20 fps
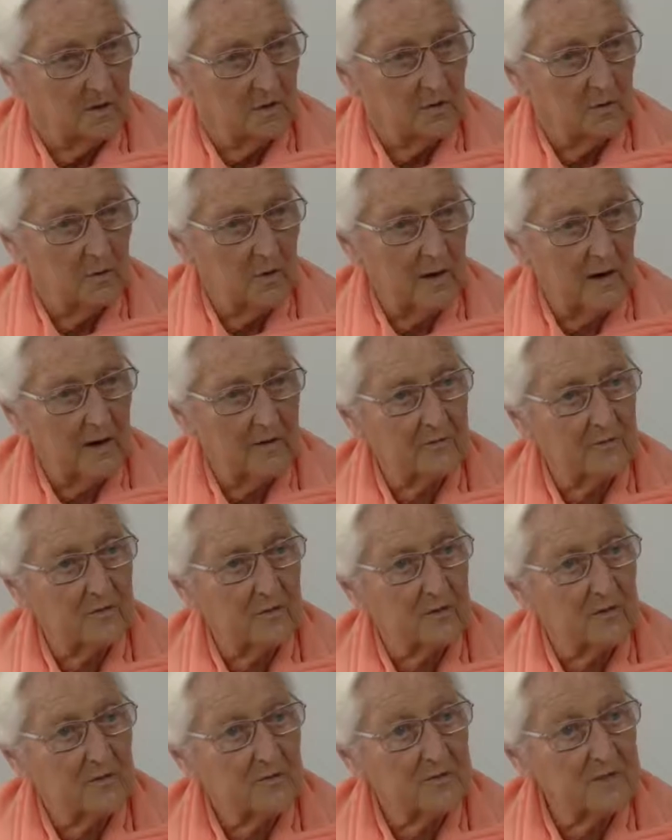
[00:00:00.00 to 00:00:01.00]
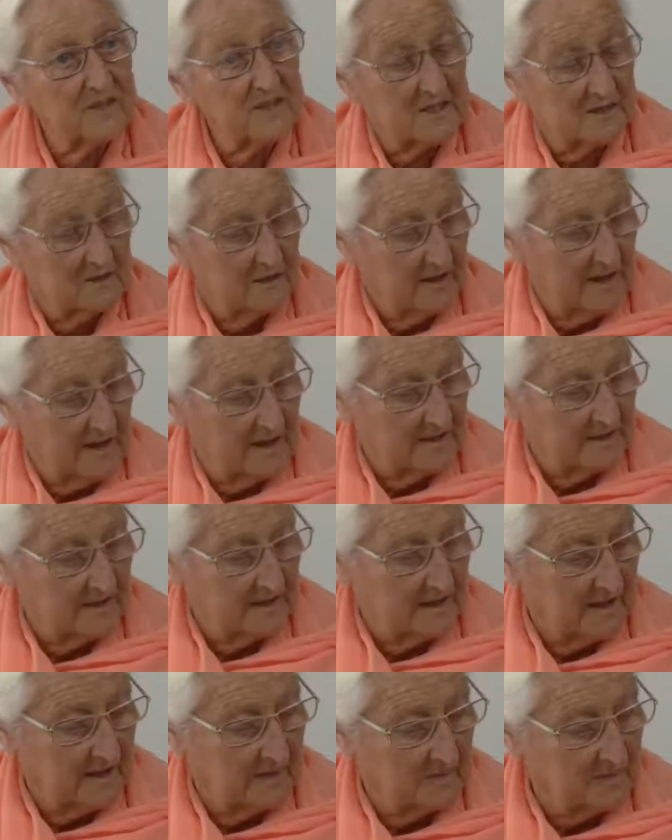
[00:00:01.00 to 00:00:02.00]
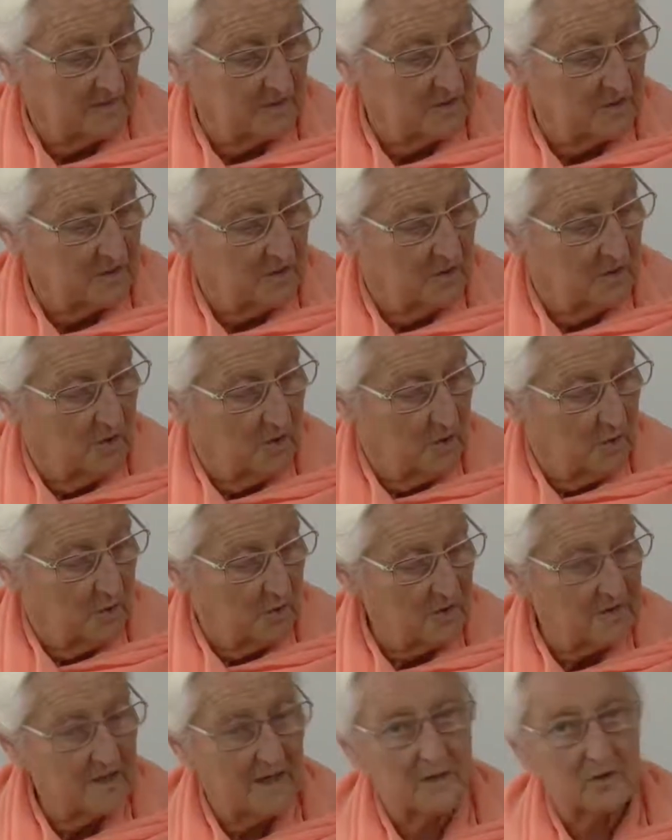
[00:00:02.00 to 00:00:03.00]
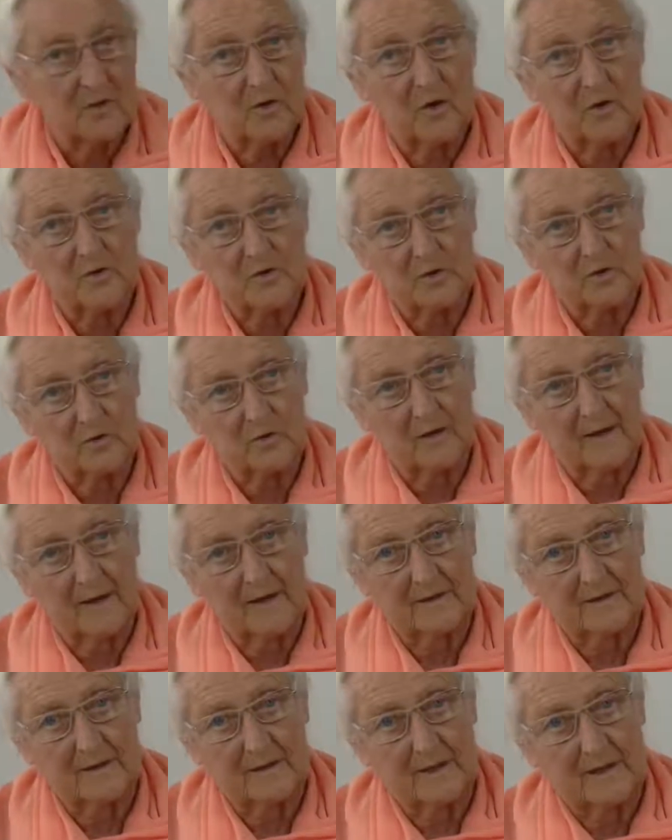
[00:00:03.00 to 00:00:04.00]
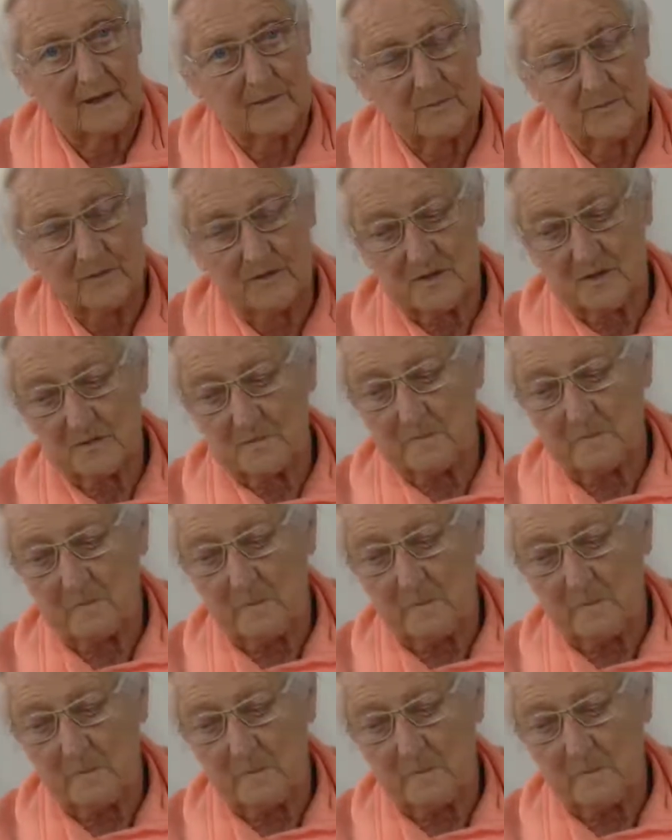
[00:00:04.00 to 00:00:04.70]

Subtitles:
who have physical handicaps or psychological handicaps.